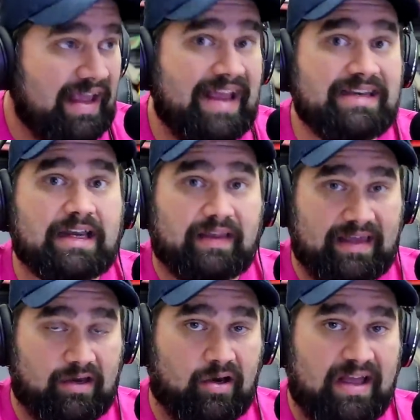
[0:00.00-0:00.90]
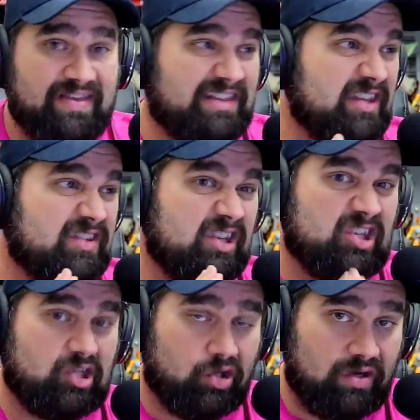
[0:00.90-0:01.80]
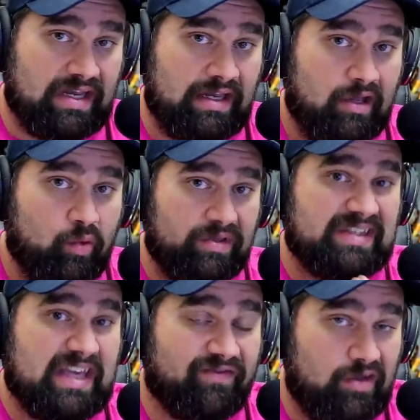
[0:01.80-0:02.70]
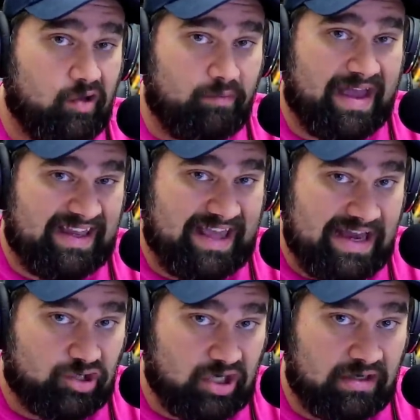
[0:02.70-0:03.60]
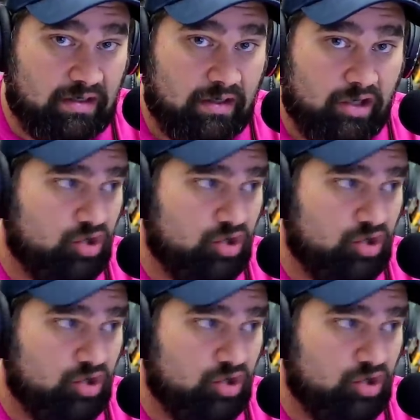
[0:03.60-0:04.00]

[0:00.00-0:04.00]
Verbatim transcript: and declare that the security was giving her medication